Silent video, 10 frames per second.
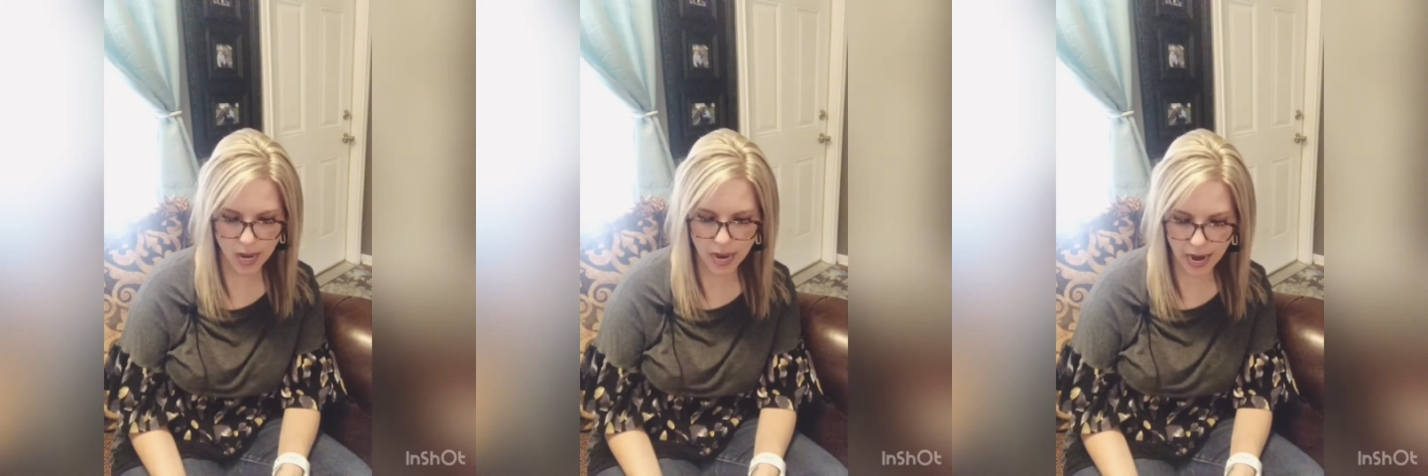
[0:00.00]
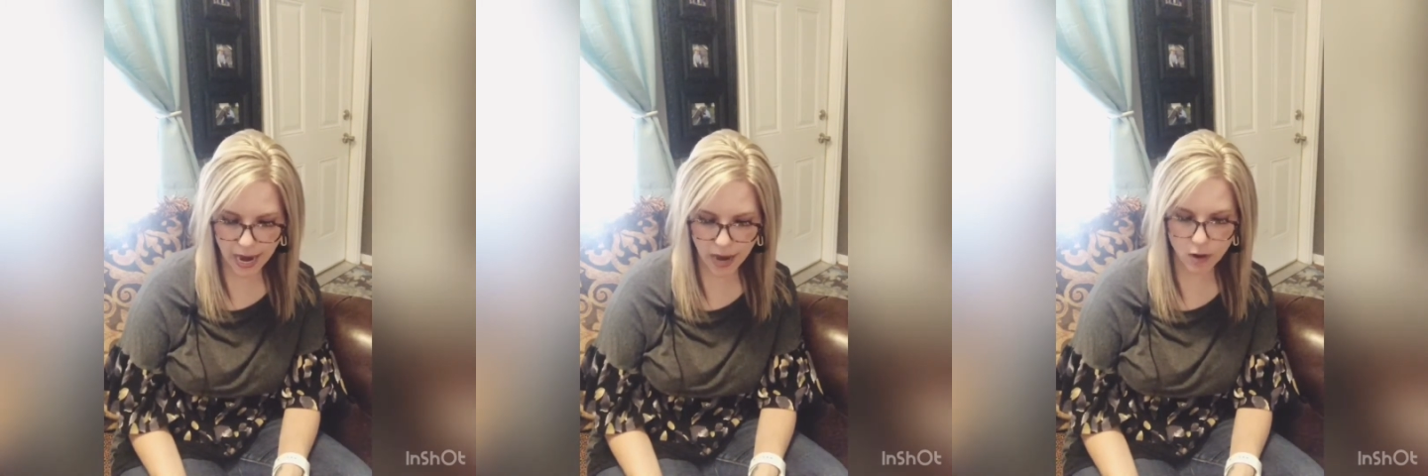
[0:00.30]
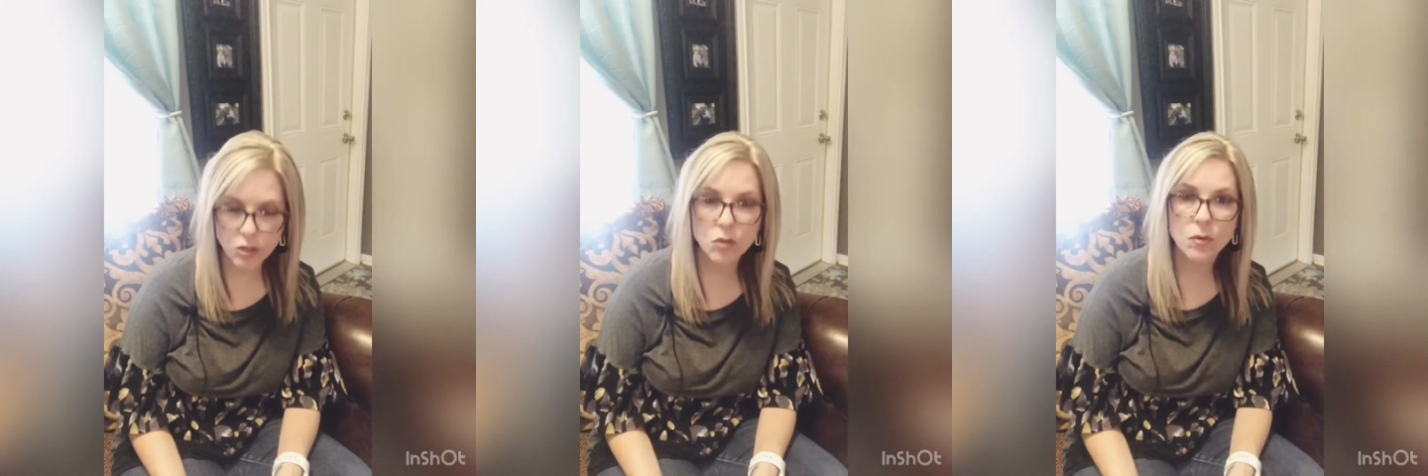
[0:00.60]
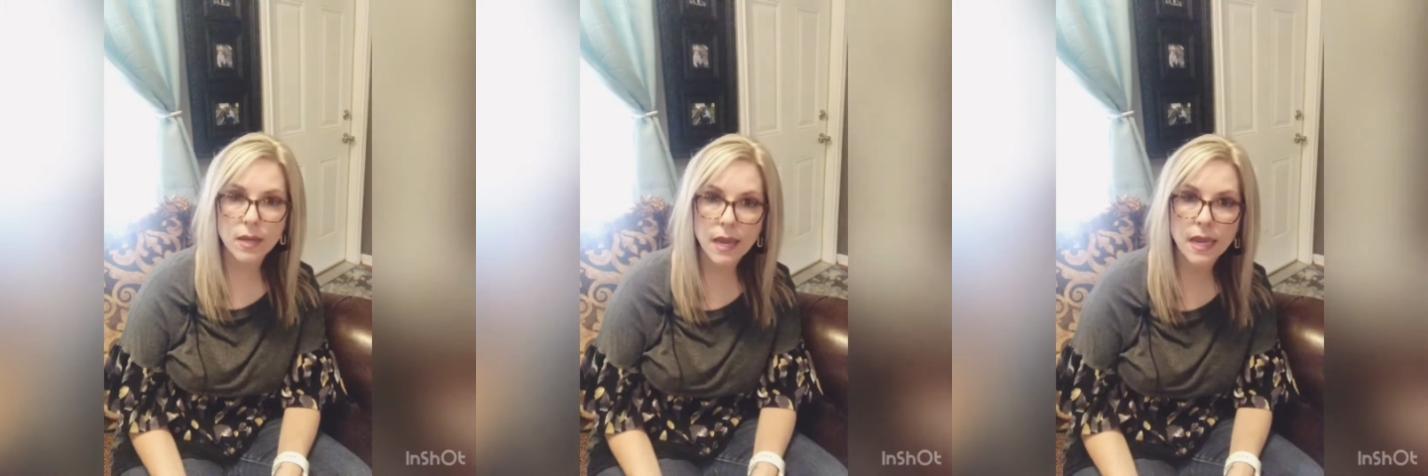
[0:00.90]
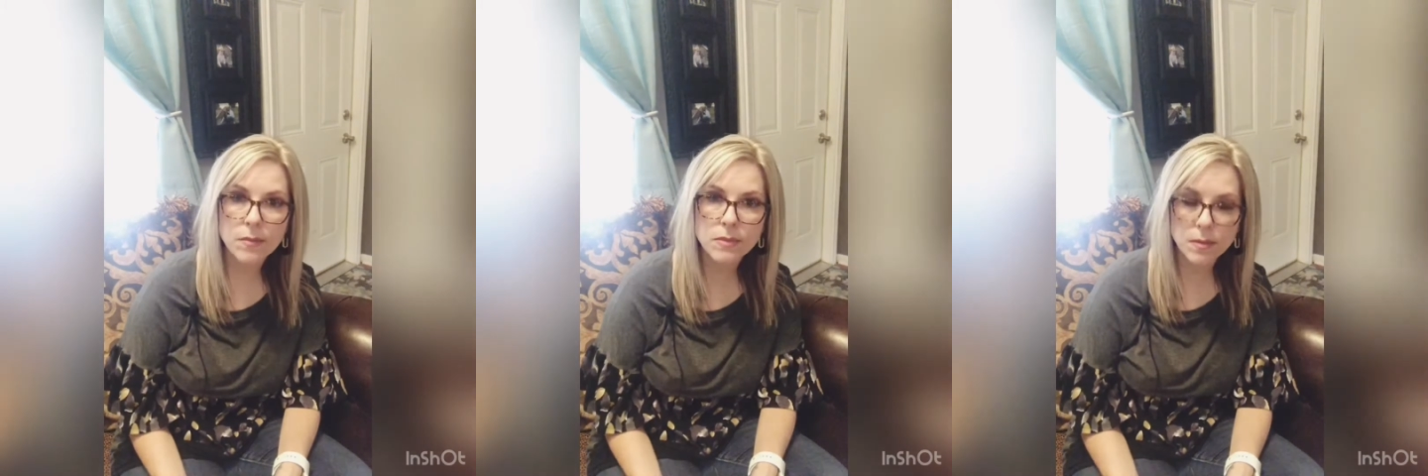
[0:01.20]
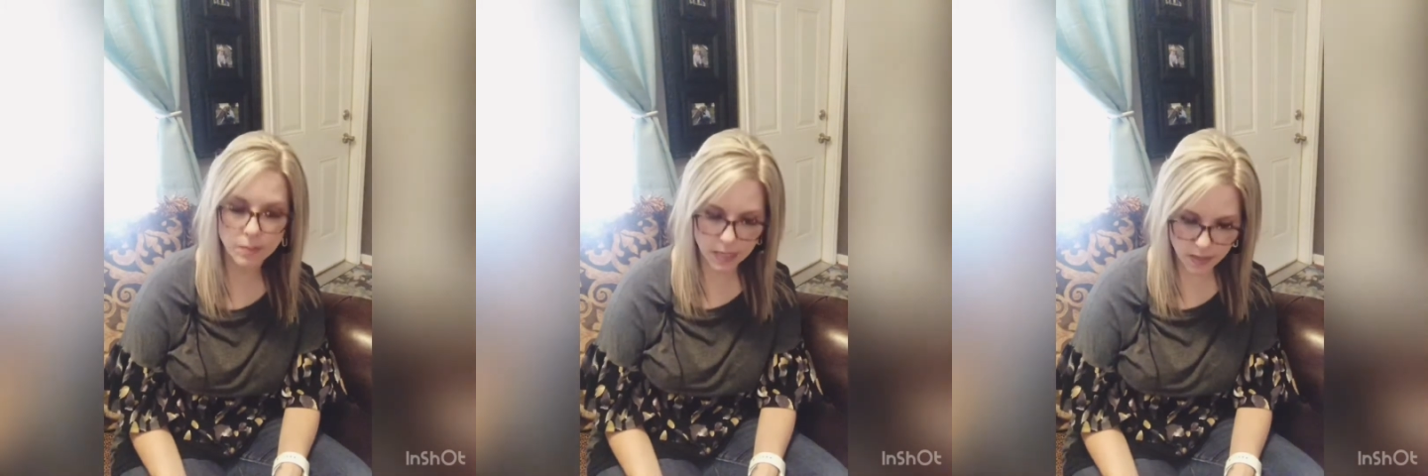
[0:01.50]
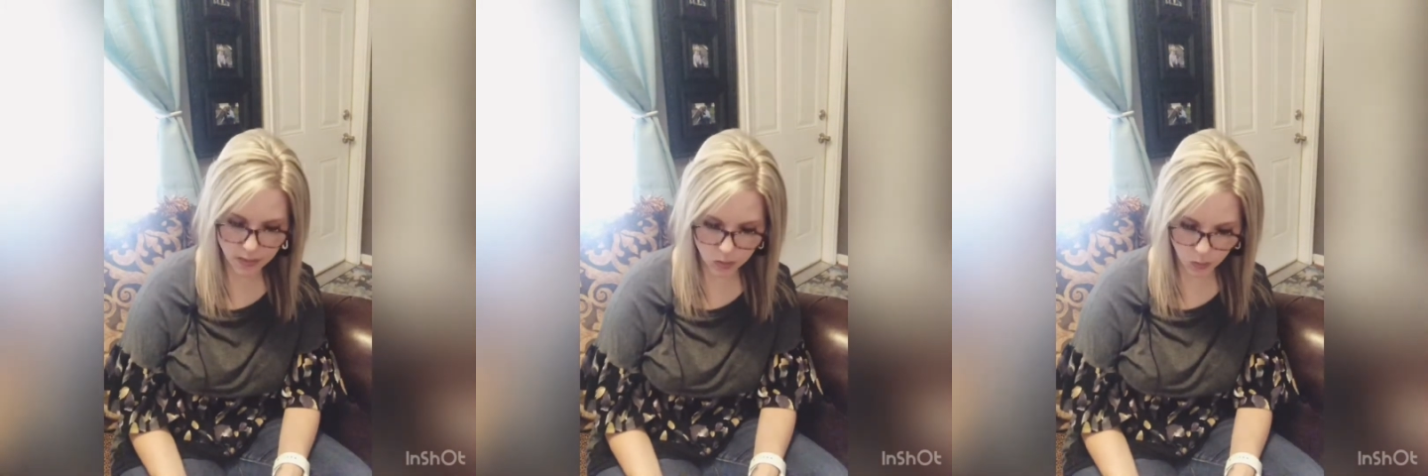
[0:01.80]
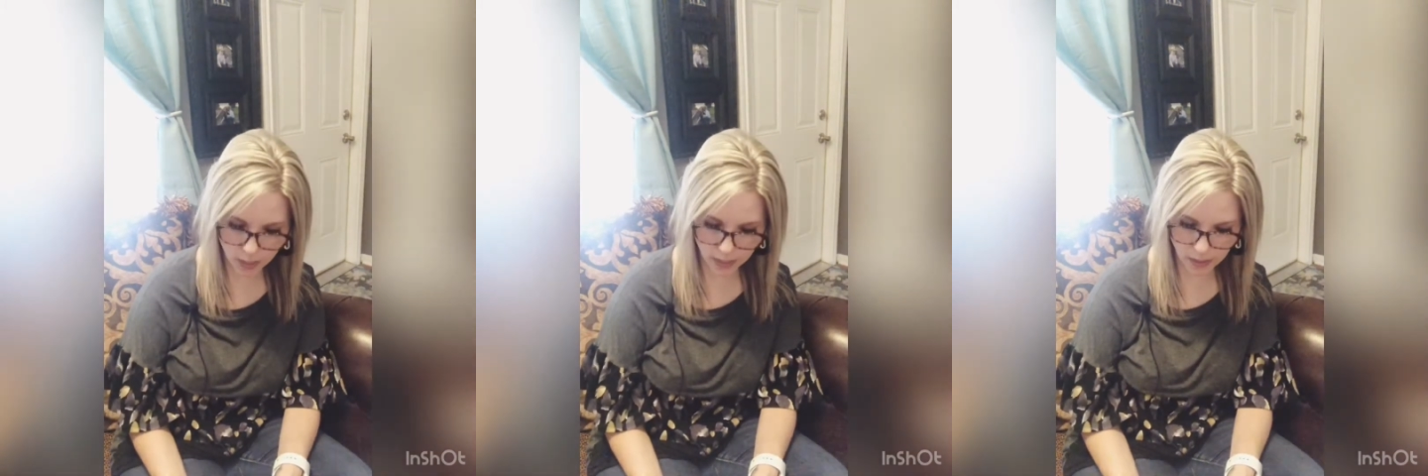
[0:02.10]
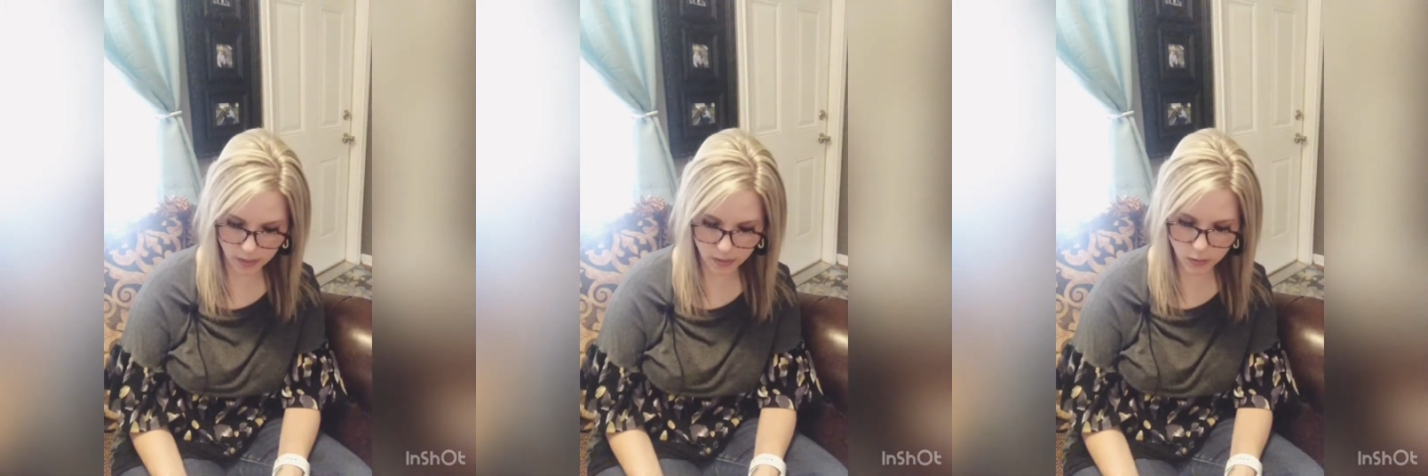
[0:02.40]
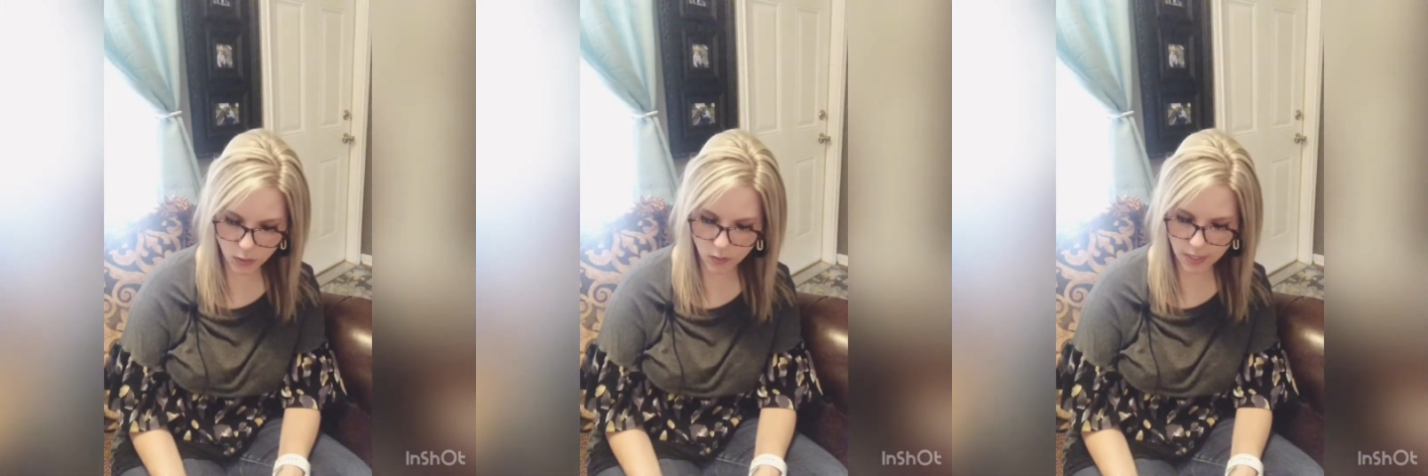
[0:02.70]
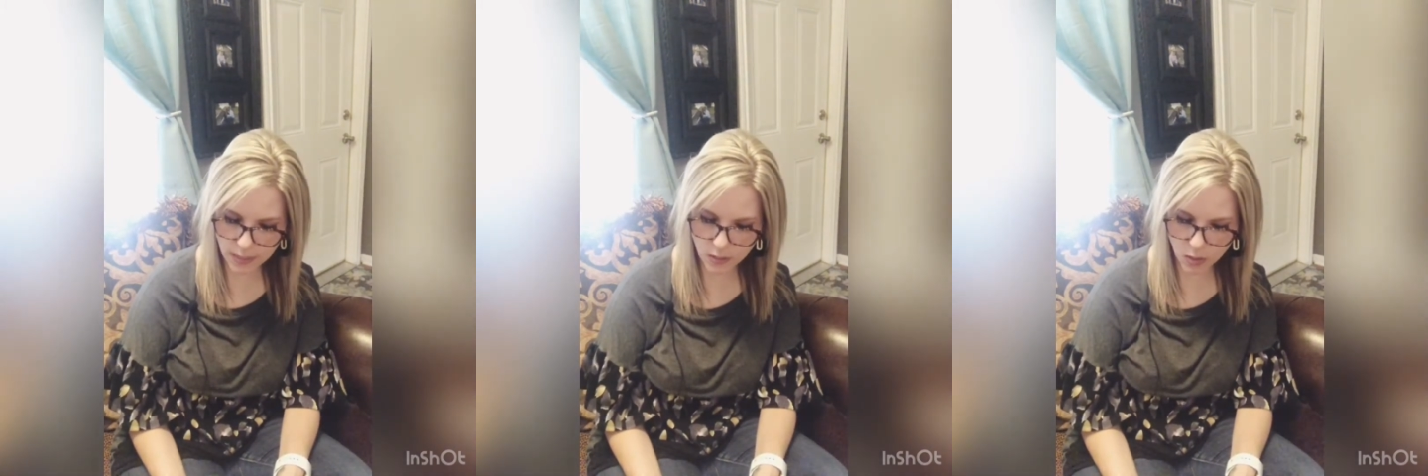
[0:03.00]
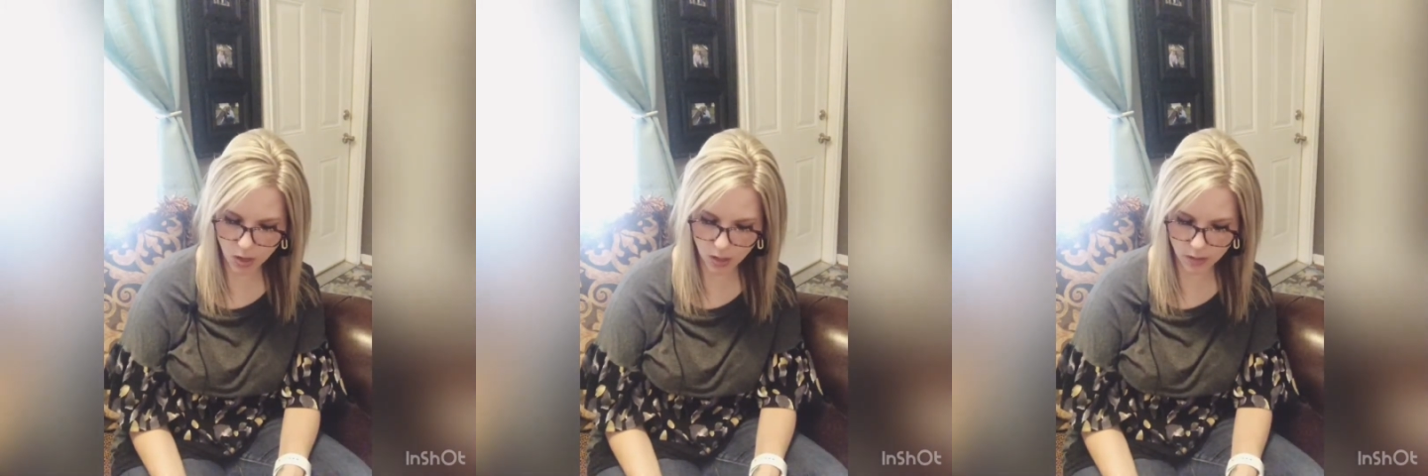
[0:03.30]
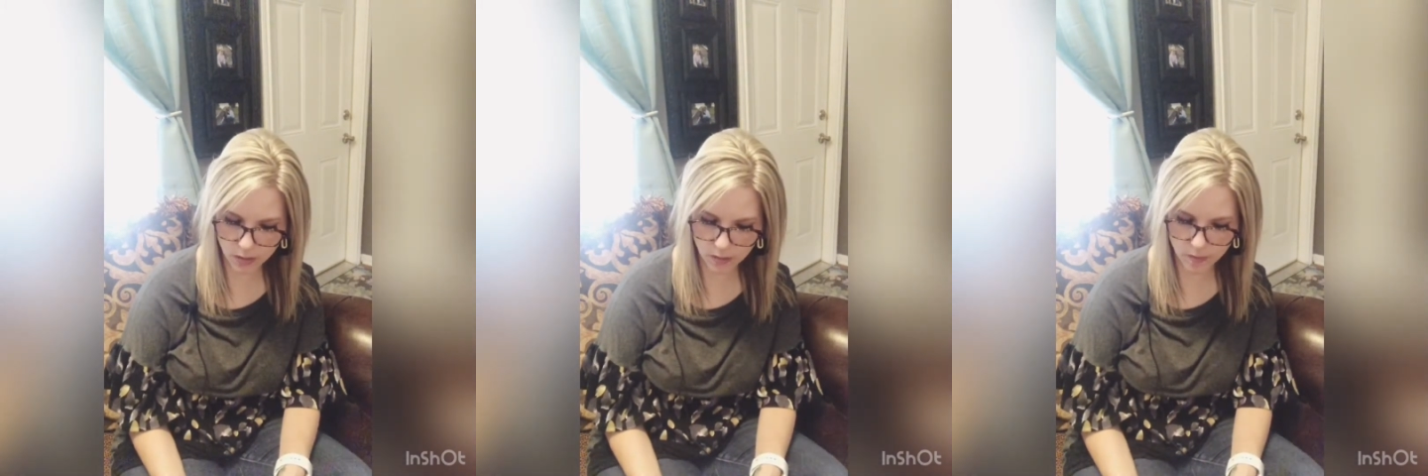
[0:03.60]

how you came to be this way. So let's talk.